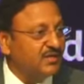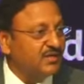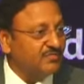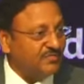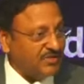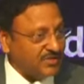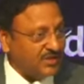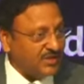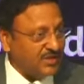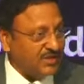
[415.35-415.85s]

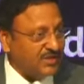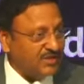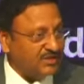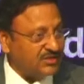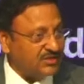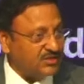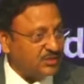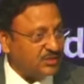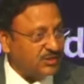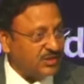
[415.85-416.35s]
facilities
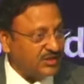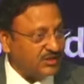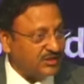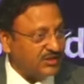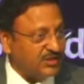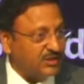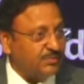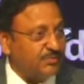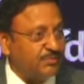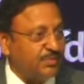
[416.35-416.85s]
to the
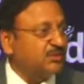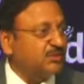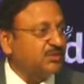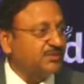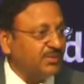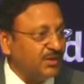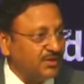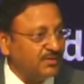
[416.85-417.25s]
extent possible.